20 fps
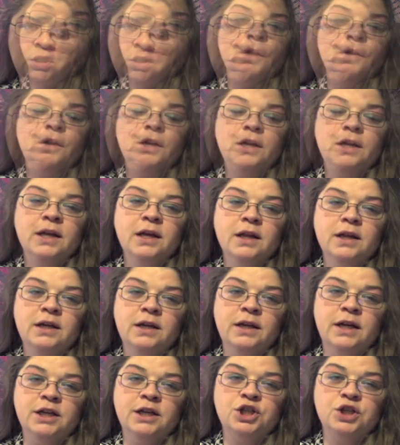Parent
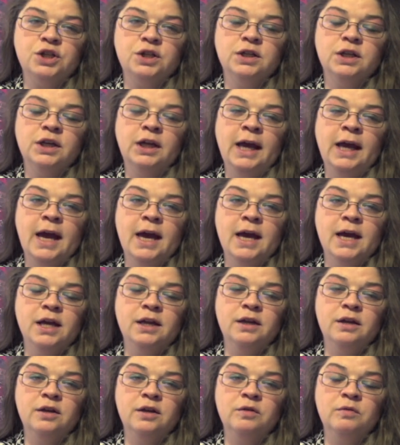alienation
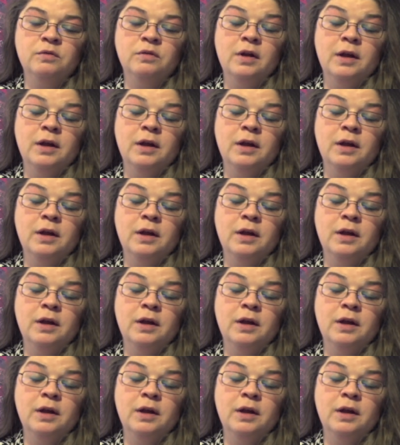can